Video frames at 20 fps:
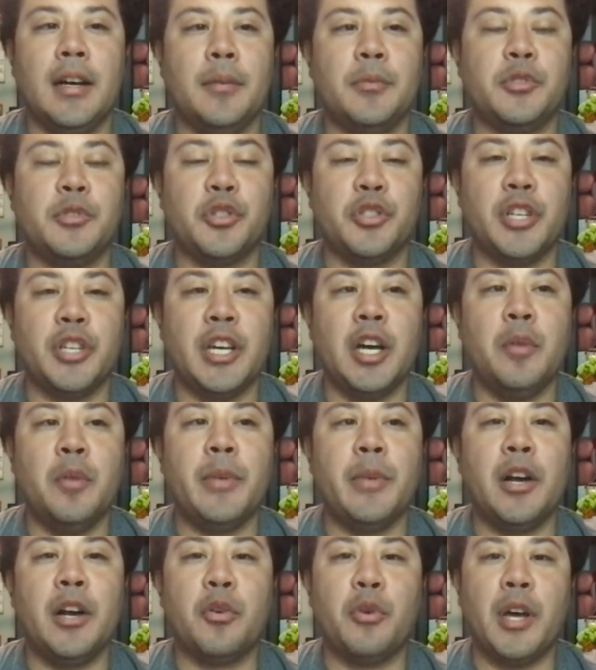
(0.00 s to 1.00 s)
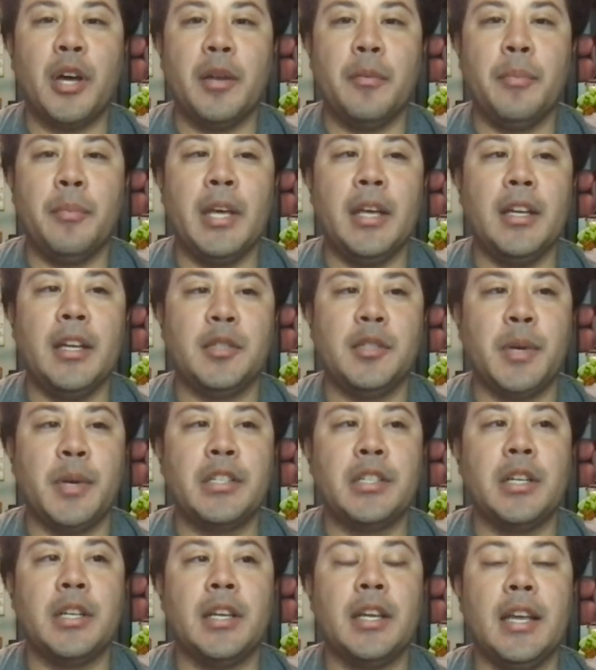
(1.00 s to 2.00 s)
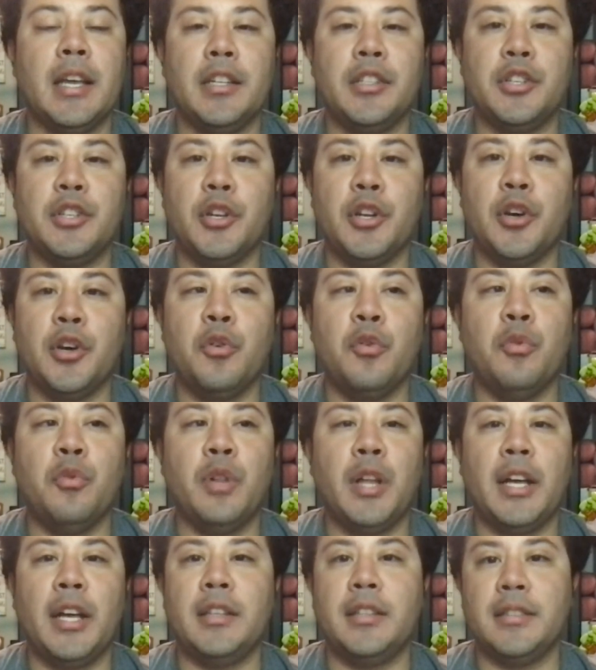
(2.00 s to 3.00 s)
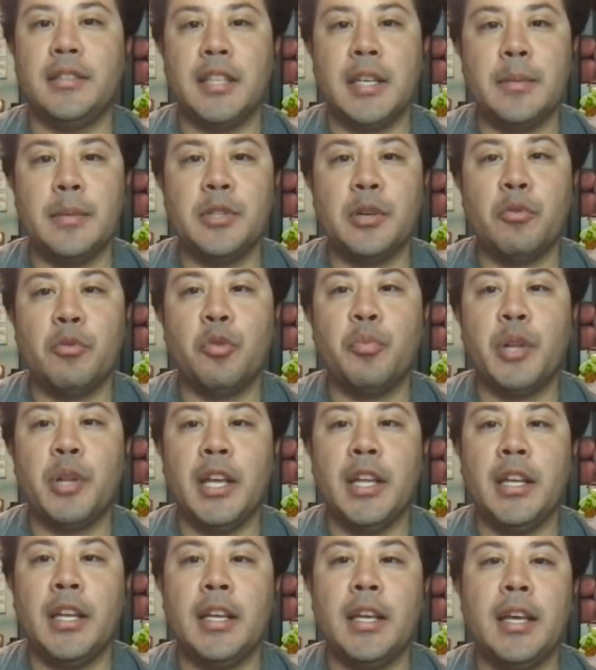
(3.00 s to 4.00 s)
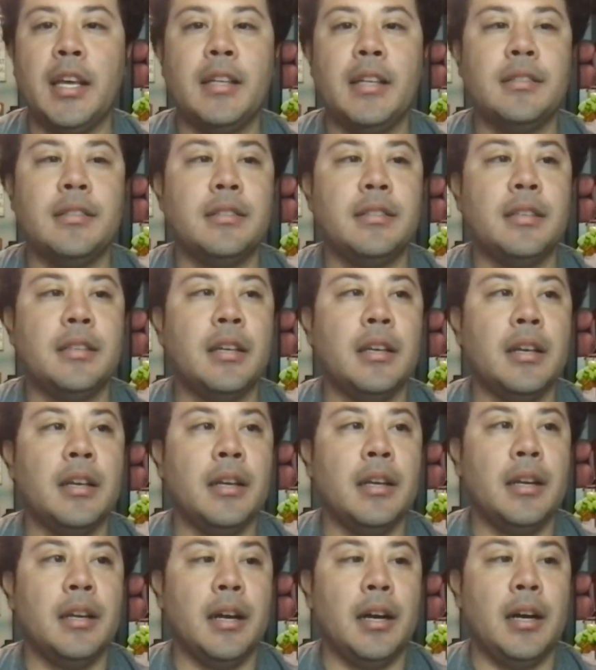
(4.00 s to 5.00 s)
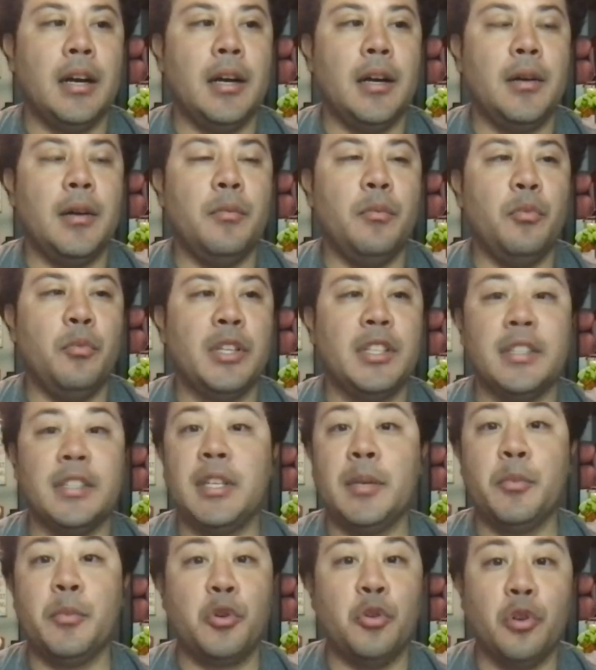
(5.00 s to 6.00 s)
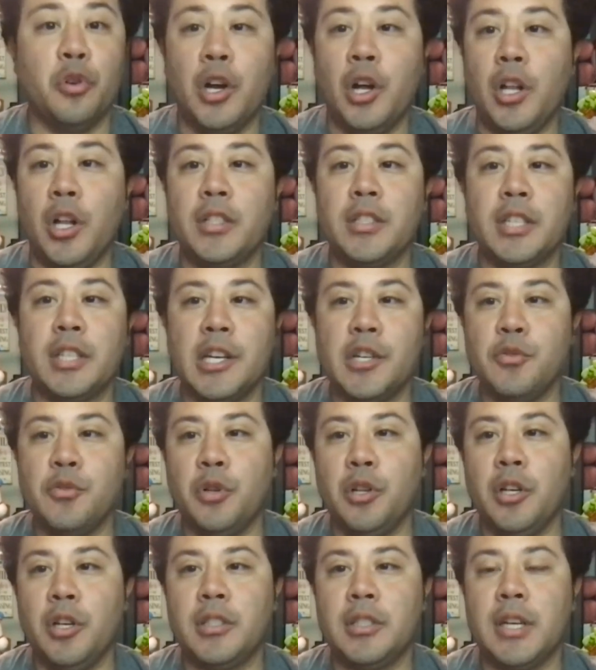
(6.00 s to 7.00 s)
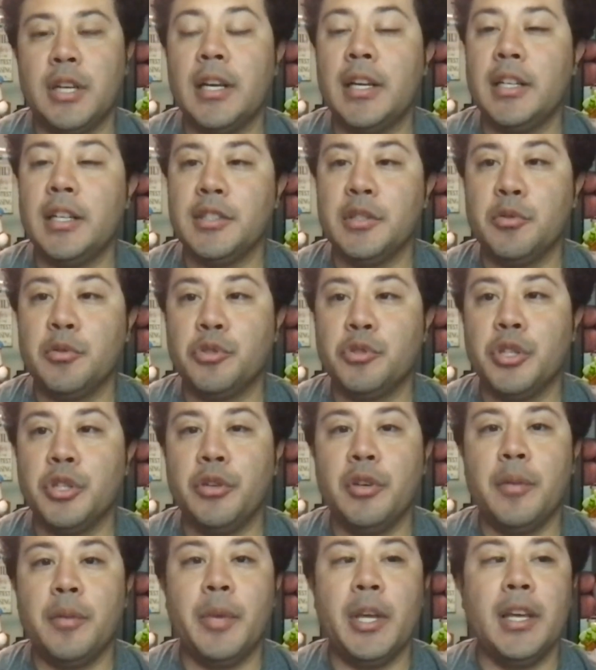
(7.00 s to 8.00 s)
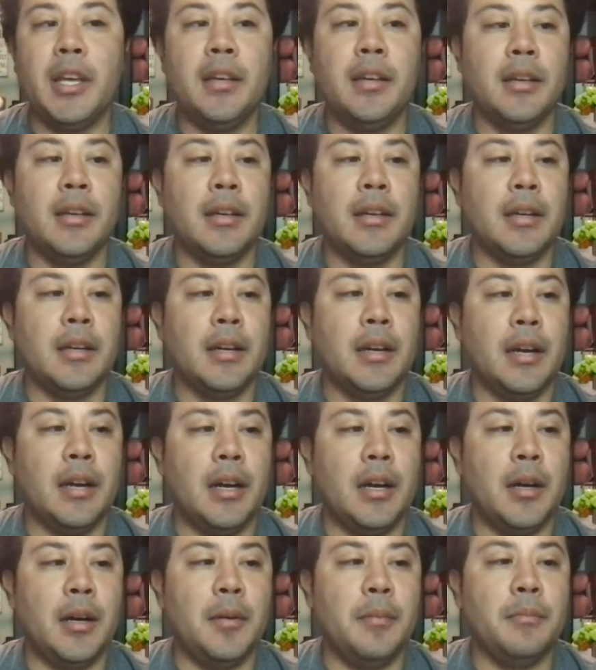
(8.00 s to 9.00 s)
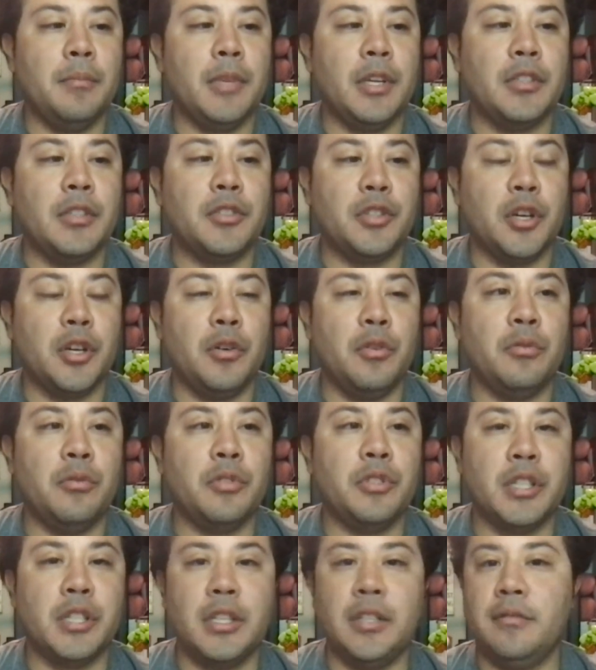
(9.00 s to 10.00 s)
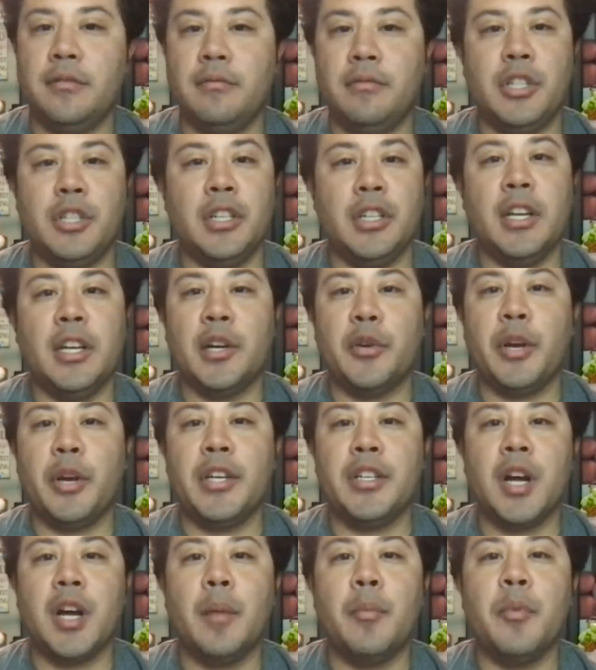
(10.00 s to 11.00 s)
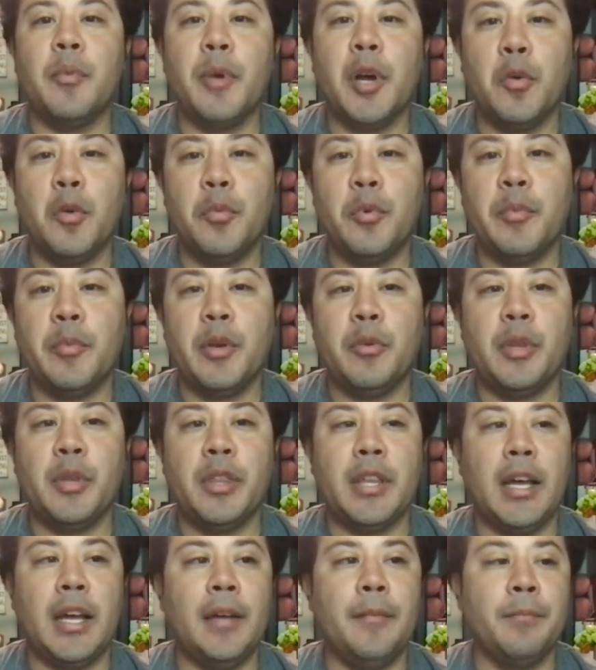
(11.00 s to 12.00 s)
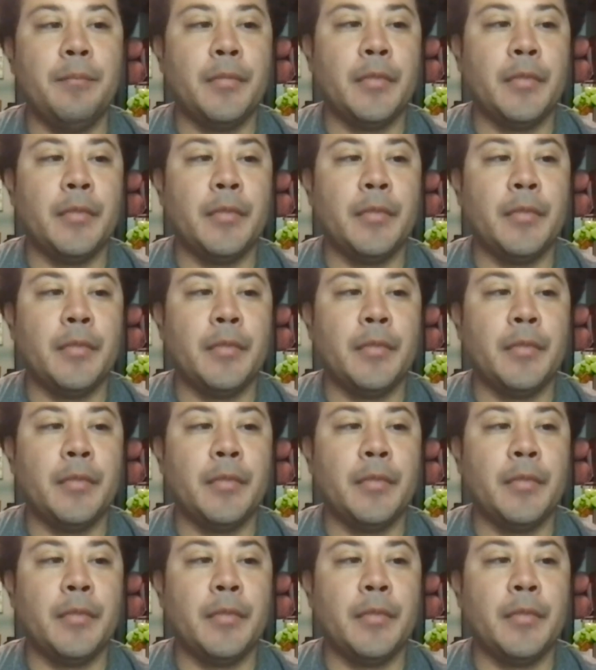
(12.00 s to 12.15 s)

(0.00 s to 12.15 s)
So she helped me out quite a bit, especially getting to know like the teams that we're playing against, what the typical college schedule looks like because it was new to me. And so she did a great job of helping me with that.